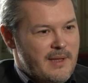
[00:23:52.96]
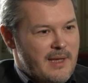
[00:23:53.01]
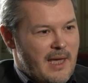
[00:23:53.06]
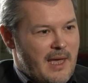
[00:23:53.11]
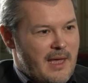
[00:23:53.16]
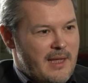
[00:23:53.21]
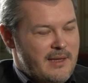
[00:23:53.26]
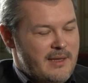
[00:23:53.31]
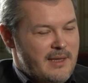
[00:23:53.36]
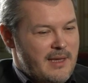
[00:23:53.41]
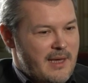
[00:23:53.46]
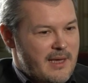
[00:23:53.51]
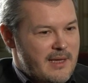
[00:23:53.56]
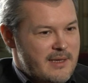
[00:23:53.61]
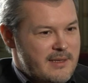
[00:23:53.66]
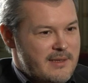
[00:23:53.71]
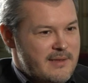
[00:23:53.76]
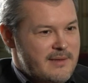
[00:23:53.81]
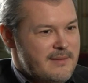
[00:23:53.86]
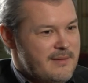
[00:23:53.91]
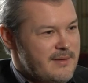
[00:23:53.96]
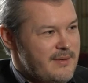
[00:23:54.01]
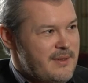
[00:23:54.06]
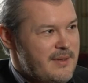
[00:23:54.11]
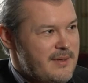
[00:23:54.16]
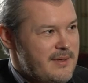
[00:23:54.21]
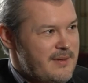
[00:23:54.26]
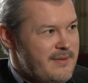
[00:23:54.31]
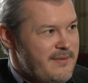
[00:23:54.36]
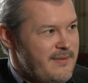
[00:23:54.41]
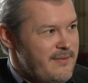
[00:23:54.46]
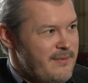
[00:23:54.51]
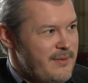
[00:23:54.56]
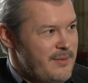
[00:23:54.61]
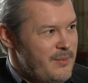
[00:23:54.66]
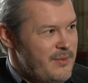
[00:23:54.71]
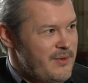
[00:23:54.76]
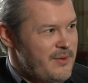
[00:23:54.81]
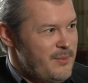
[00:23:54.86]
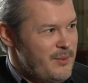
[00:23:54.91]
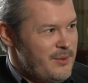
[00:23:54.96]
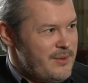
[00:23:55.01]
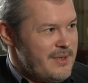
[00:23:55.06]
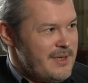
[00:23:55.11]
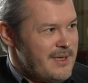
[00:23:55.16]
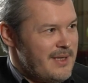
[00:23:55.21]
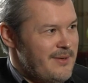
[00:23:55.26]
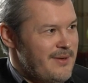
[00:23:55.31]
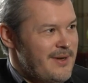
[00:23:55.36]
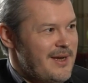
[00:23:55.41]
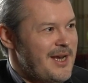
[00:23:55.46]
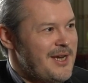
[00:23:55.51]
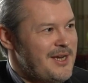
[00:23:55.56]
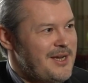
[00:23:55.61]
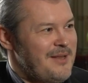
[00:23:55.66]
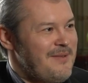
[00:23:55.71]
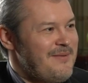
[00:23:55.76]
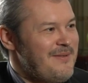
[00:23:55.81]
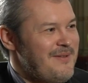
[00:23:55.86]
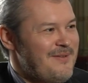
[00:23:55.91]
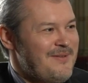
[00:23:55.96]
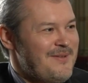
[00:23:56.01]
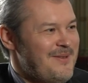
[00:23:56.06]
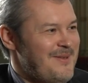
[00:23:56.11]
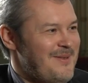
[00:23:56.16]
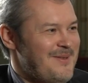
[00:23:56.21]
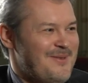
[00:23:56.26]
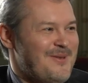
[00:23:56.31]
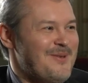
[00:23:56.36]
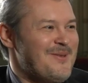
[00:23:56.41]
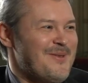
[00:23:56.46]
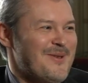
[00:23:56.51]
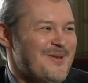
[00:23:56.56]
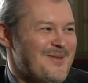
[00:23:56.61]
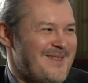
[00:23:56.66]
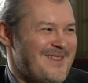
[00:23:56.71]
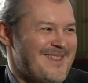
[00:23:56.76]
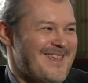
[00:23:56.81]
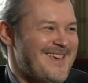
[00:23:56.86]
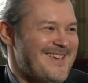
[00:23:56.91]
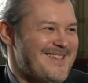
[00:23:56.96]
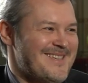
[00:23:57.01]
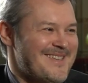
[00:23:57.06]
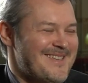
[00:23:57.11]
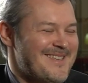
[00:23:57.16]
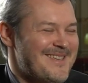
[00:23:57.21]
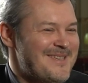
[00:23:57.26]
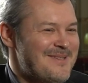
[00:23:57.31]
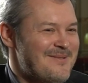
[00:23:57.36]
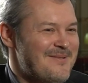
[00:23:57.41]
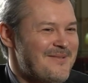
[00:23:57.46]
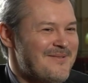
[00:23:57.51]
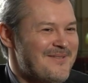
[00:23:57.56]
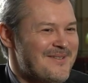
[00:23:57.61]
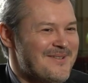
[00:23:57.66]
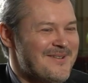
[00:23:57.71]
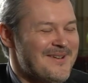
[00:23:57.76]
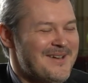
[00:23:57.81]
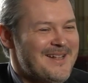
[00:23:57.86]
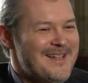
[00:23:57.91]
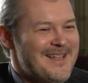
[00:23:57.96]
And yes, if you want your musical collection, if you do not take CDs with you.